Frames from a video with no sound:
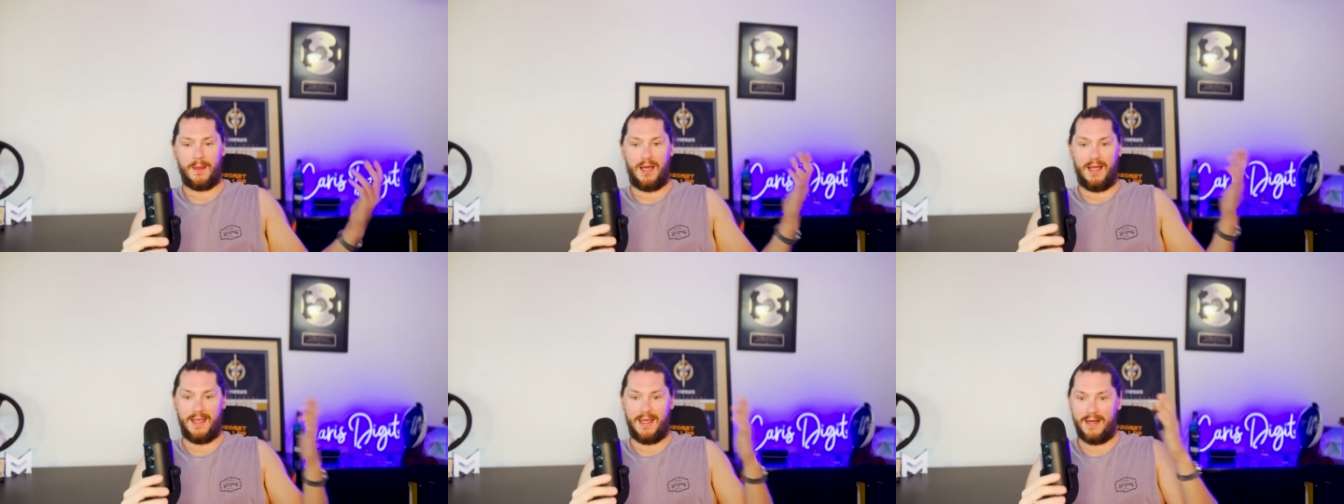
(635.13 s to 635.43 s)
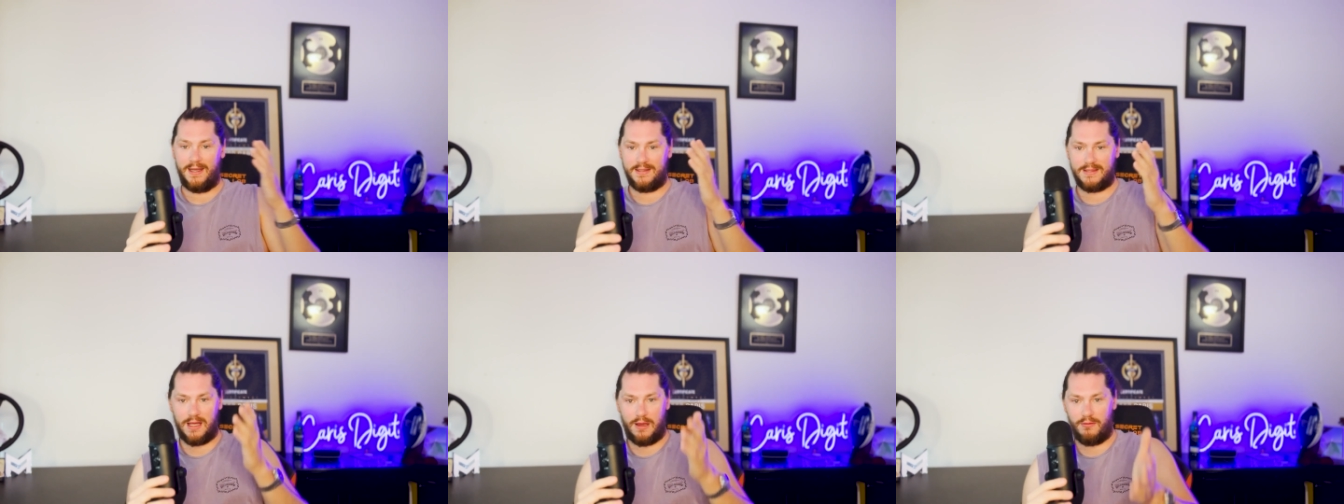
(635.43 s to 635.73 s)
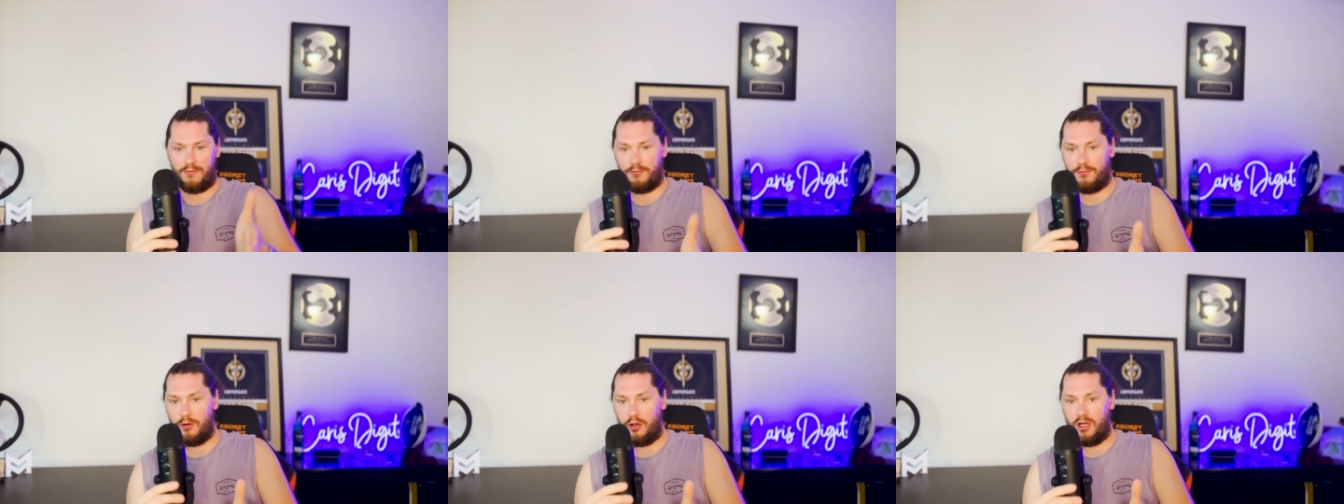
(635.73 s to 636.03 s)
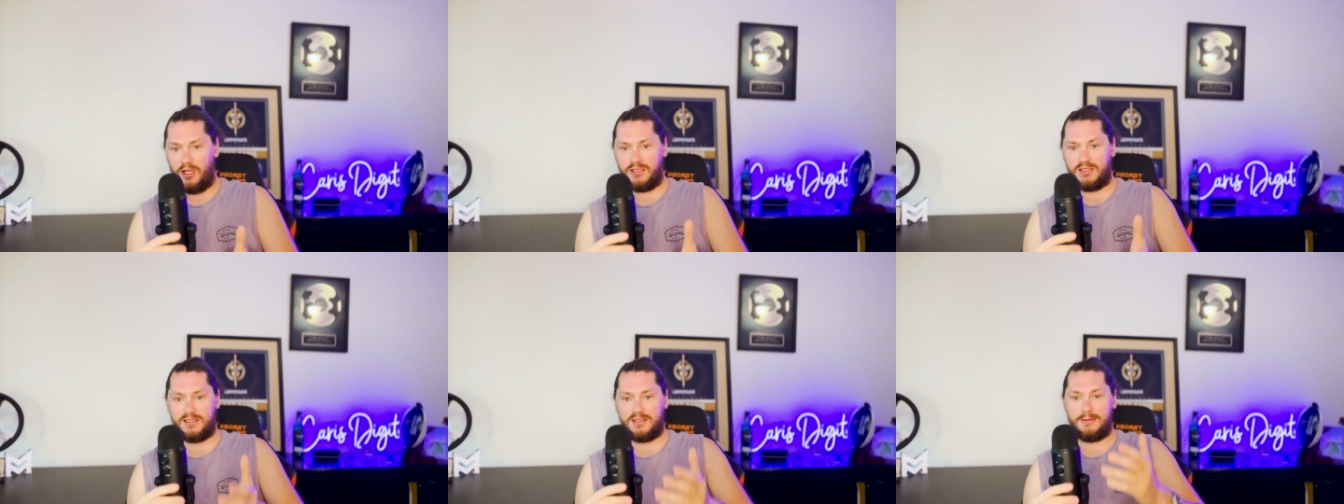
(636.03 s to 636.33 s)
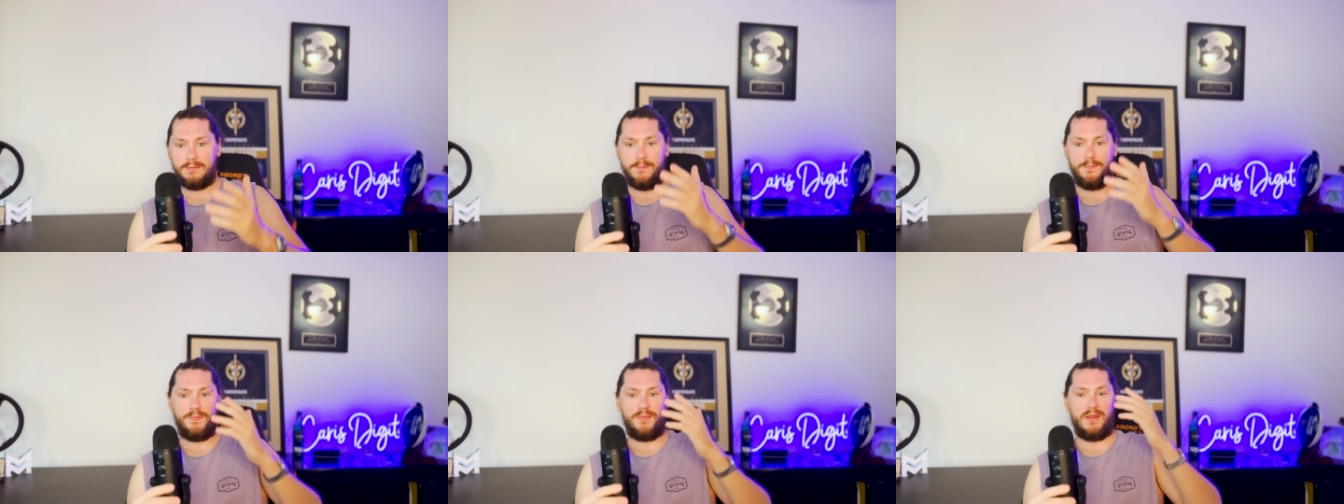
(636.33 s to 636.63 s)
I get it done
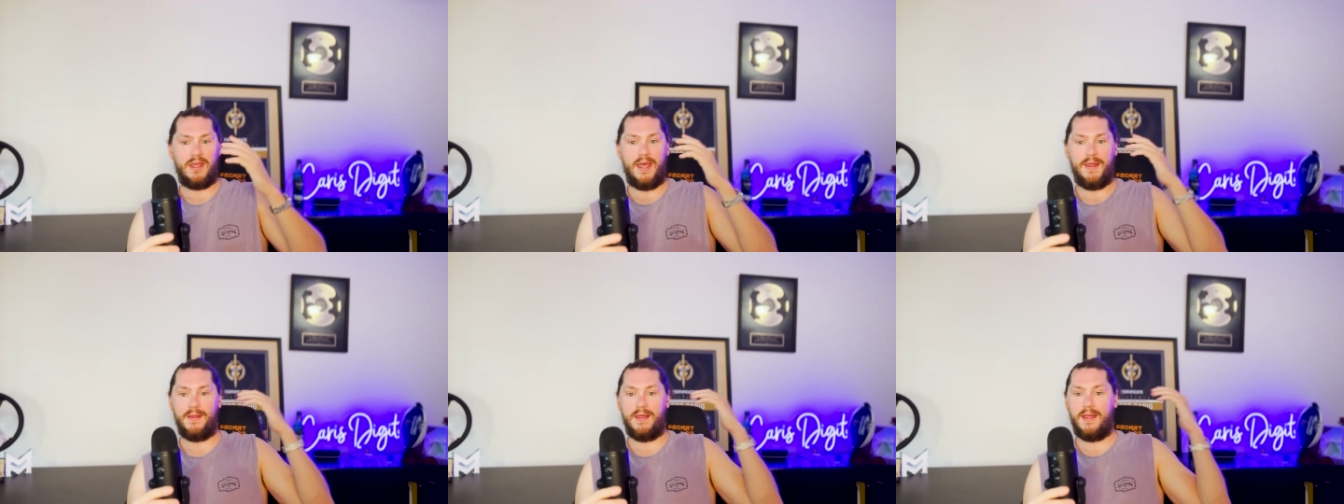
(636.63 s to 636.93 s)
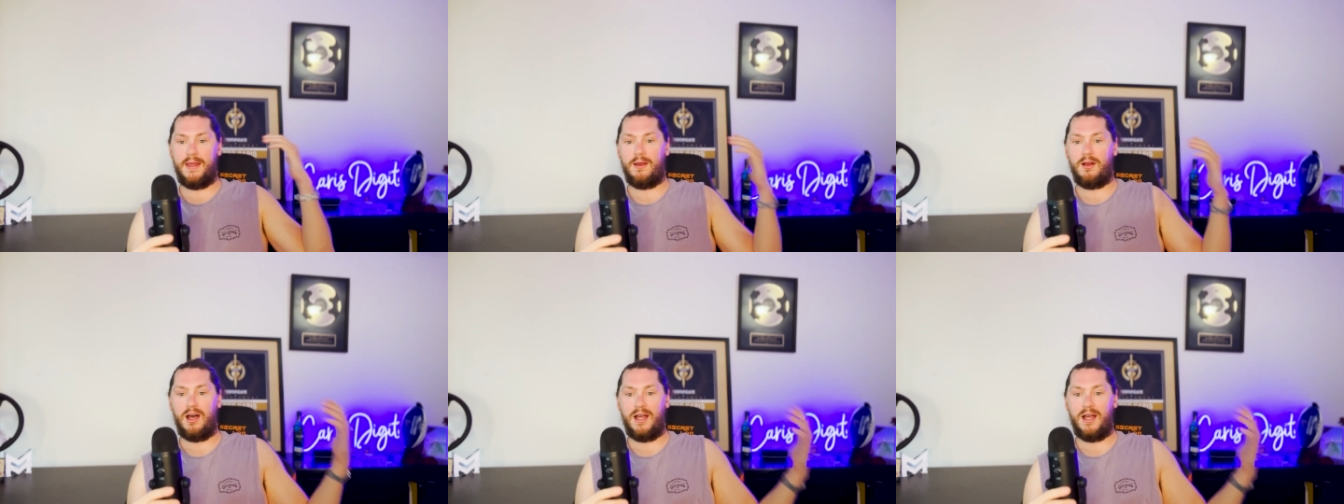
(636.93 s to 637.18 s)
first, and then